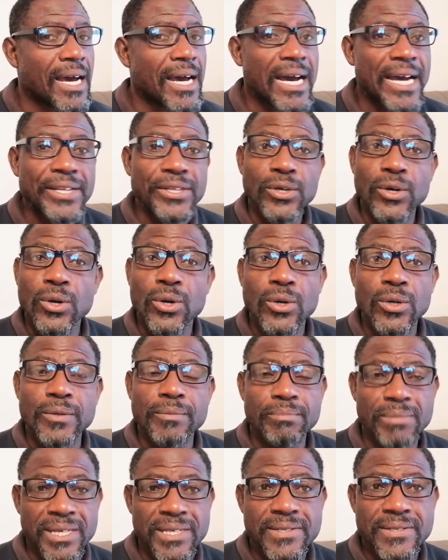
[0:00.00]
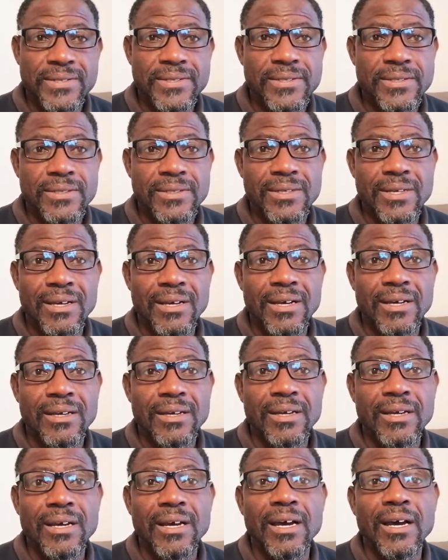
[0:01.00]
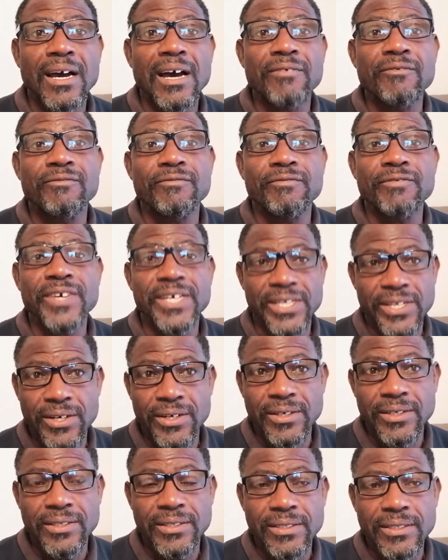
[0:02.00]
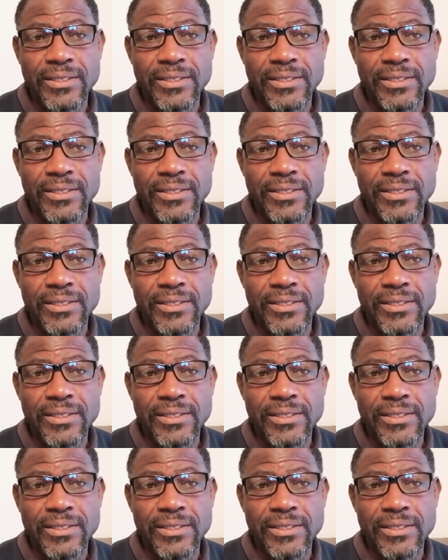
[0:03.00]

and you won't miss a video